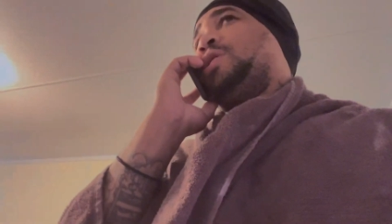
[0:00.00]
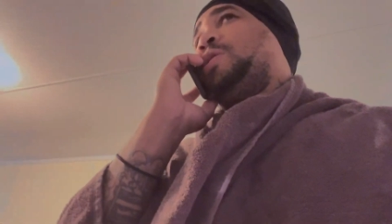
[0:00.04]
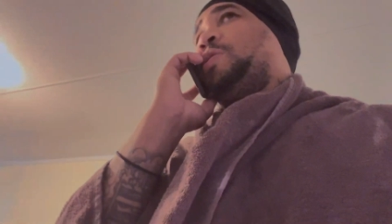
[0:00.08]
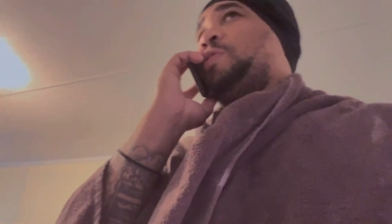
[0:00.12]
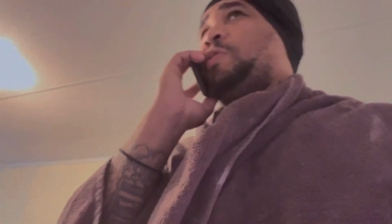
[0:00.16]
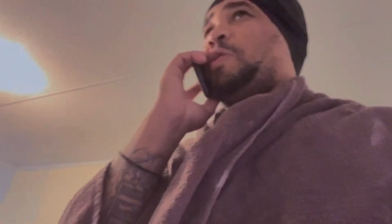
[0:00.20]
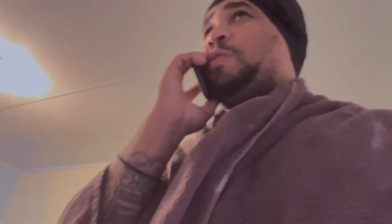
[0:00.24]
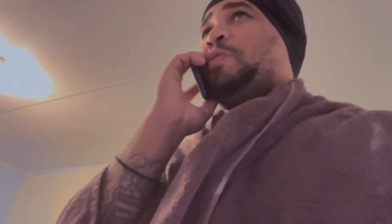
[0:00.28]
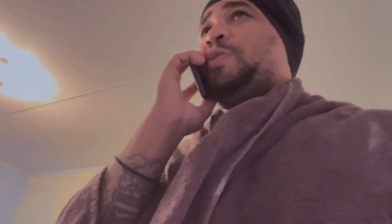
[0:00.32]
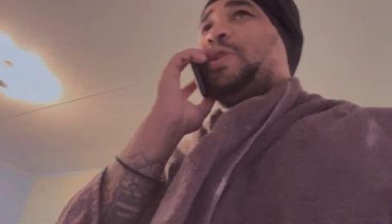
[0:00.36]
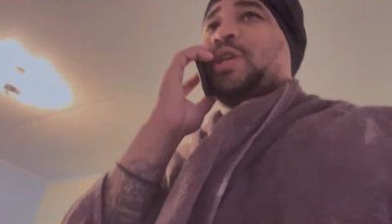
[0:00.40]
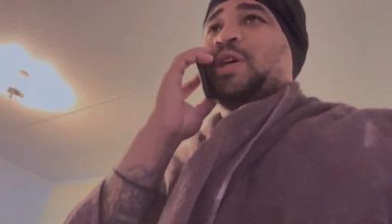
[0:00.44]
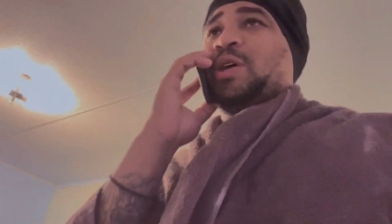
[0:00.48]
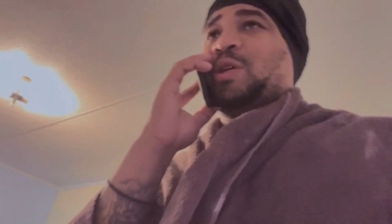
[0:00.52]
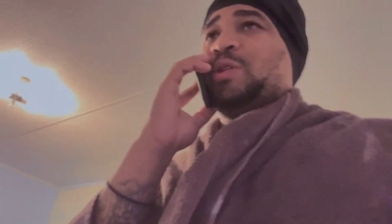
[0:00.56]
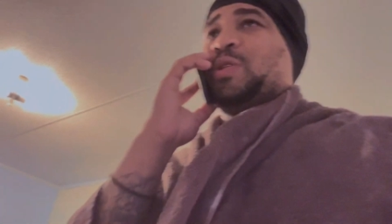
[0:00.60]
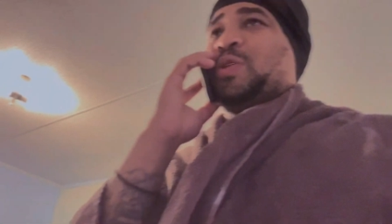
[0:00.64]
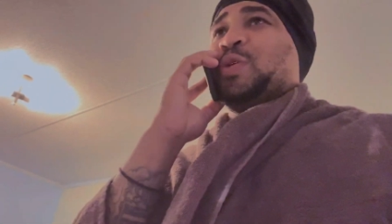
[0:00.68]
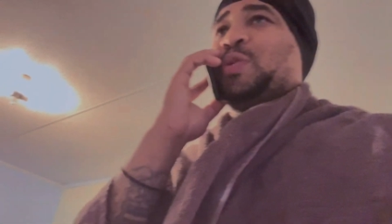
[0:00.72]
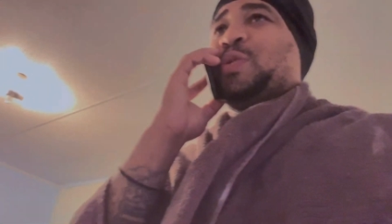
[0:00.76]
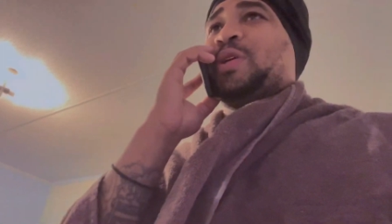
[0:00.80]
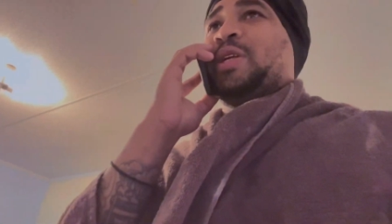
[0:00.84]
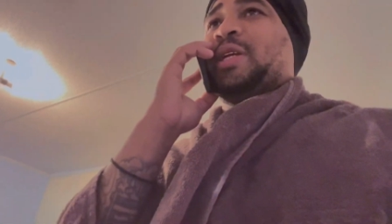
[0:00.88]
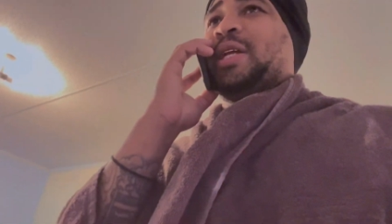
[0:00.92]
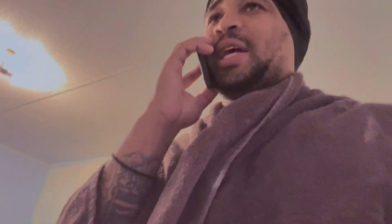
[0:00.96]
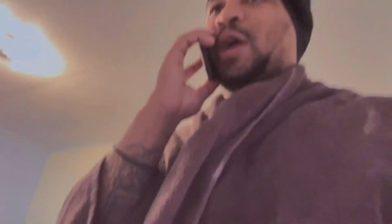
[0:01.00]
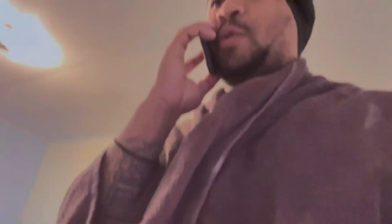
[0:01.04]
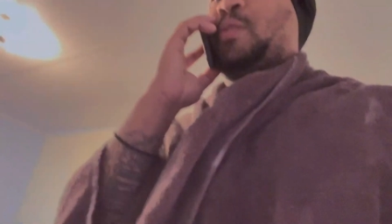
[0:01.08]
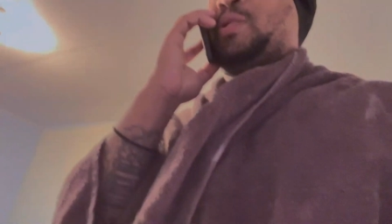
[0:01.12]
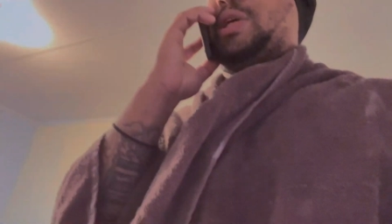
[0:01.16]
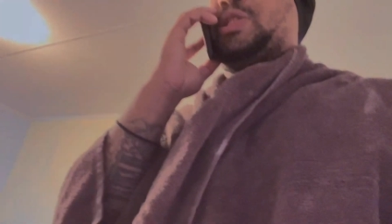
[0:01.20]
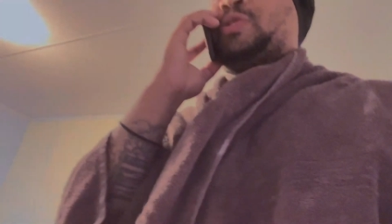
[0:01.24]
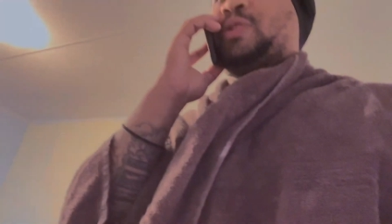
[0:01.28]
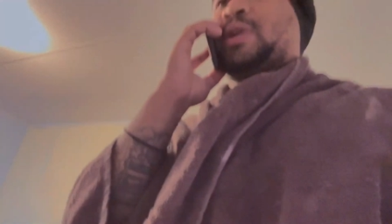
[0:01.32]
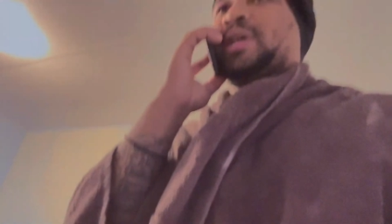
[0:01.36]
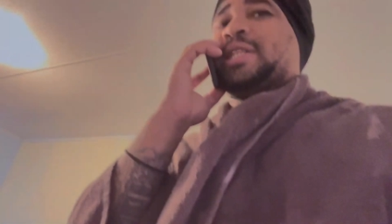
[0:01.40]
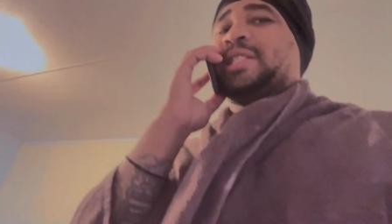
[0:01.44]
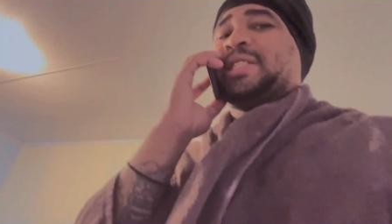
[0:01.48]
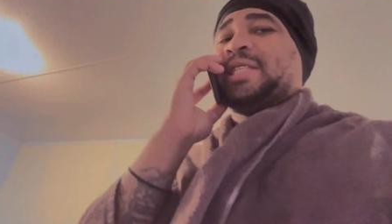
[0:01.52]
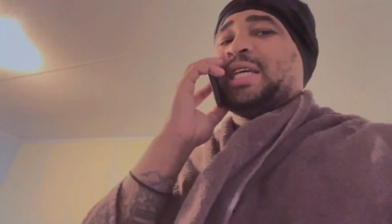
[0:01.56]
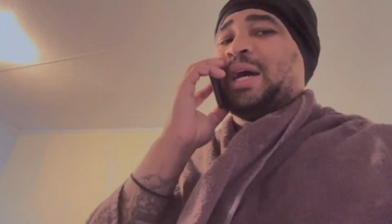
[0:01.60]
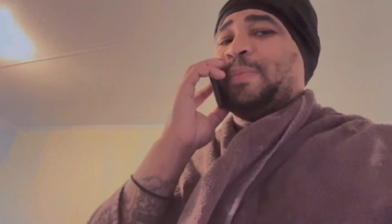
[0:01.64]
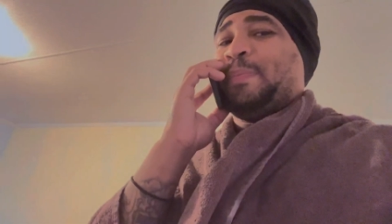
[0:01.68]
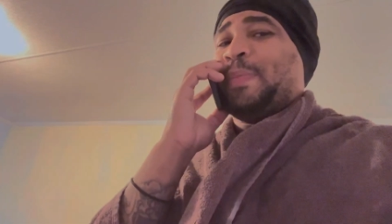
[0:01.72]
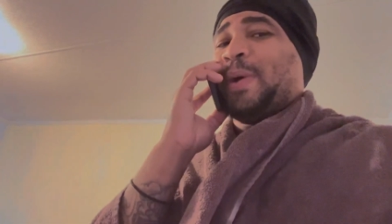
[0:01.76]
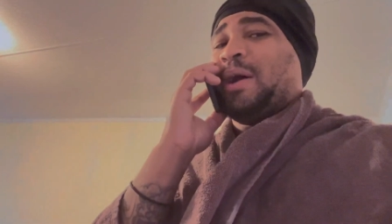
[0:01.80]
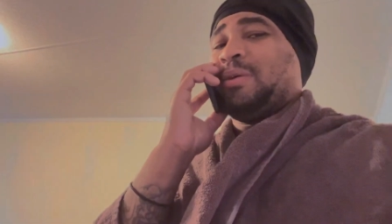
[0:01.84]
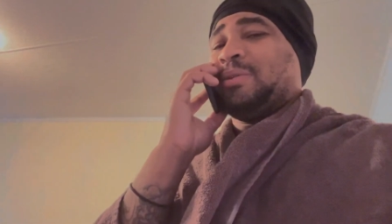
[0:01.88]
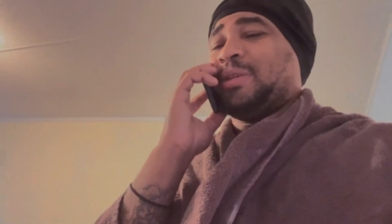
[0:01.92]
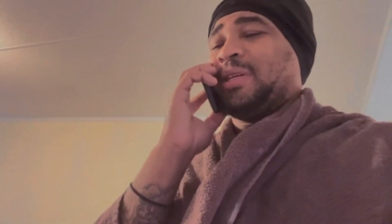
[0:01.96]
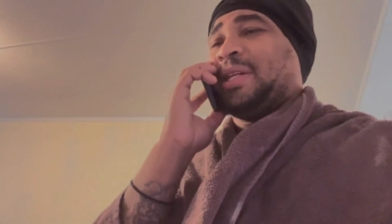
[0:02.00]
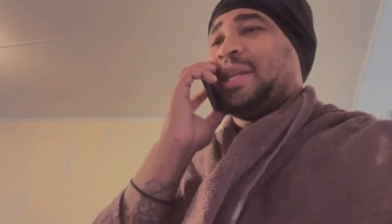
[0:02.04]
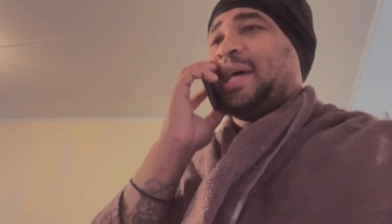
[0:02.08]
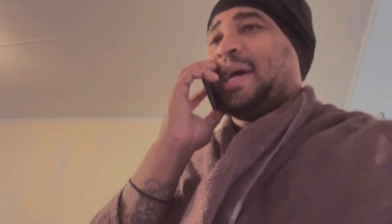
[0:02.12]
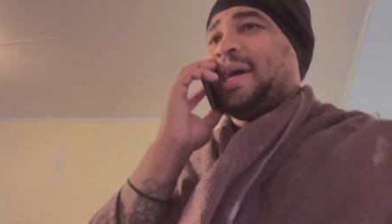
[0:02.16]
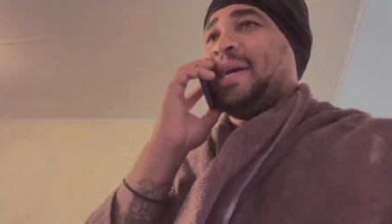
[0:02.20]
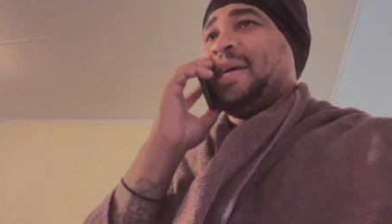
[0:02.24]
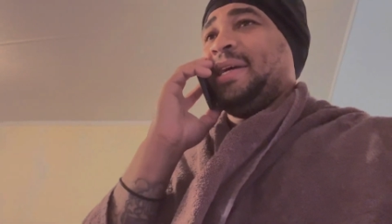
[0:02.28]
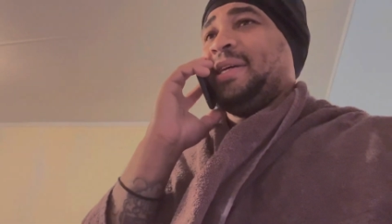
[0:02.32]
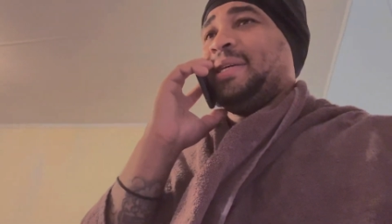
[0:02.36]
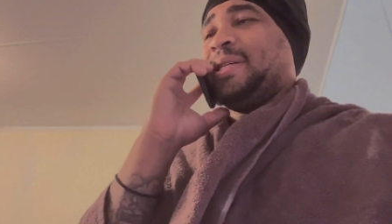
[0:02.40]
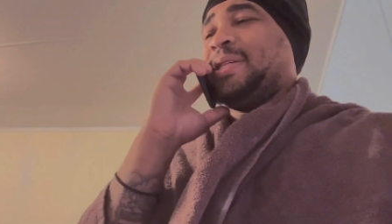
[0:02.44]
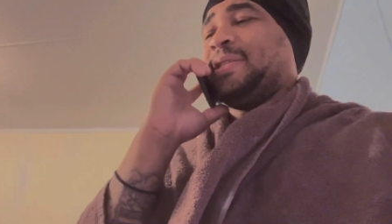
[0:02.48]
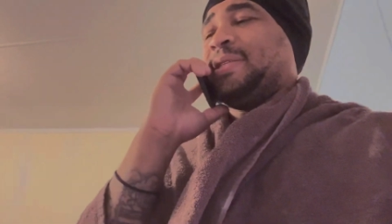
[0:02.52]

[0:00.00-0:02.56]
What we going to do tonight? We trying to step out tonight?